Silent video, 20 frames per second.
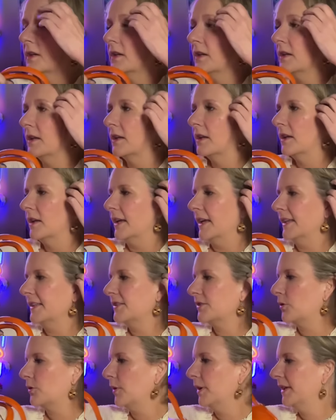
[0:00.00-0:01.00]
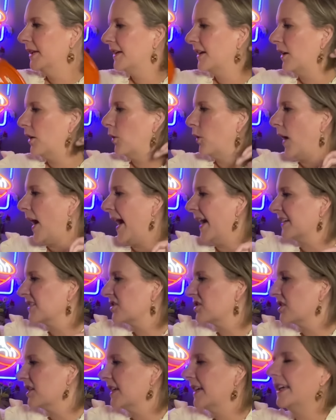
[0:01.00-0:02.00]
It's going to go,
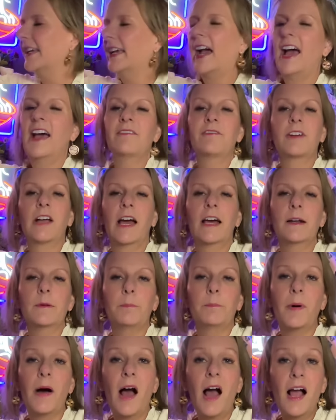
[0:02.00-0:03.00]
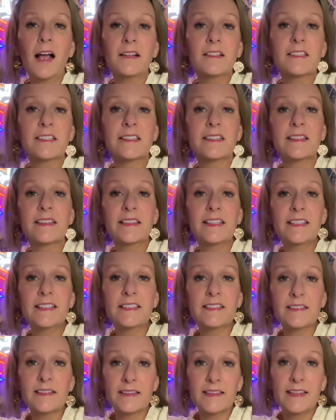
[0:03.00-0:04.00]
actually, I've got a box that's
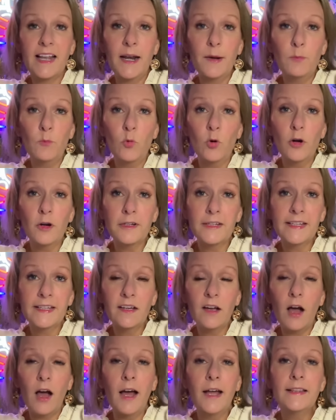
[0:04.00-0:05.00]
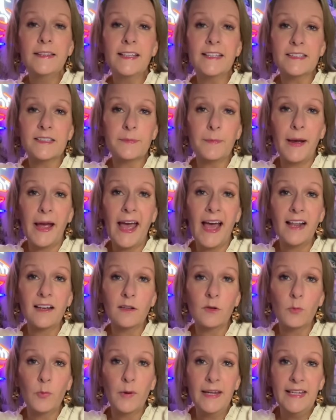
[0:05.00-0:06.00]
that I'm working on. It's my
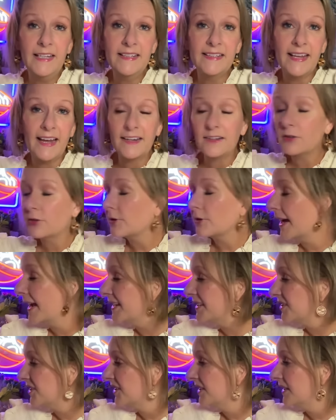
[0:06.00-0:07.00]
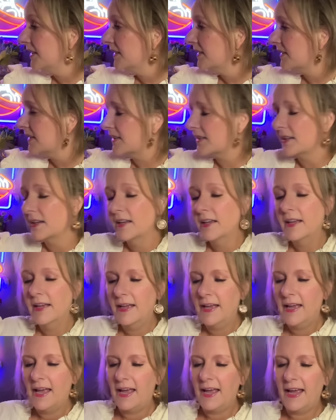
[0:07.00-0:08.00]
Halloween decorations
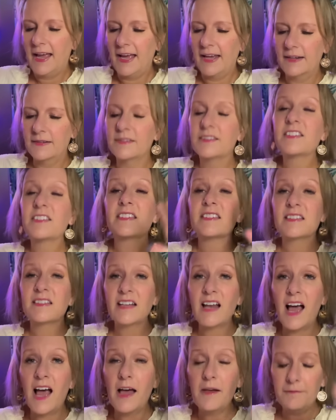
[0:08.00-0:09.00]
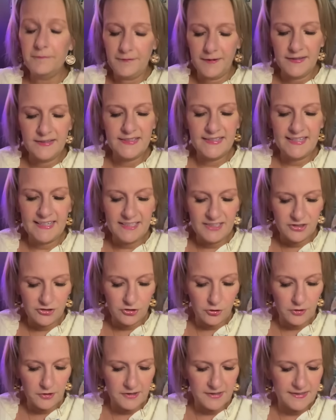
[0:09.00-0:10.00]
and stuff and
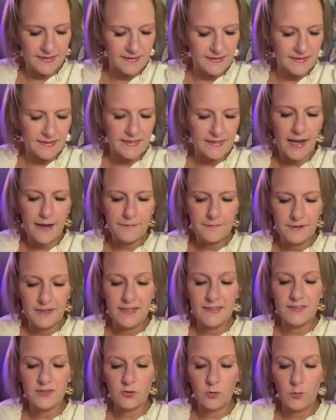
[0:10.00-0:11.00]
t-shirts and stuff. And it's going to go,